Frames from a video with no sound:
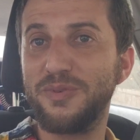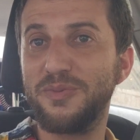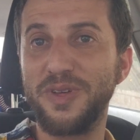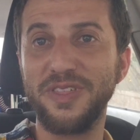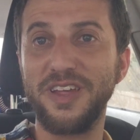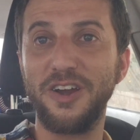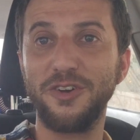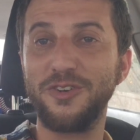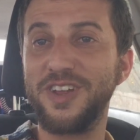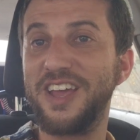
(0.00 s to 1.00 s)
with our
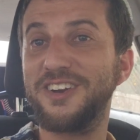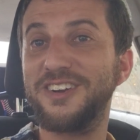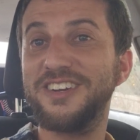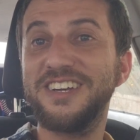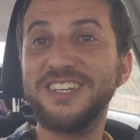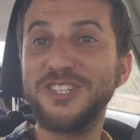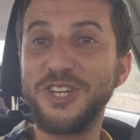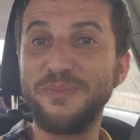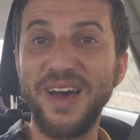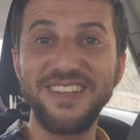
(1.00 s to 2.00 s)
Creator.
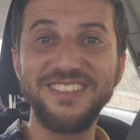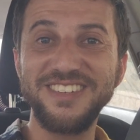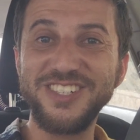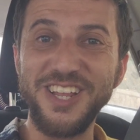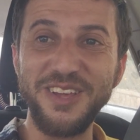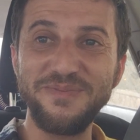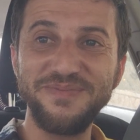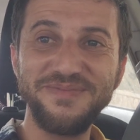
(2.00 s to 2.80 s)
Shabbat Shalom.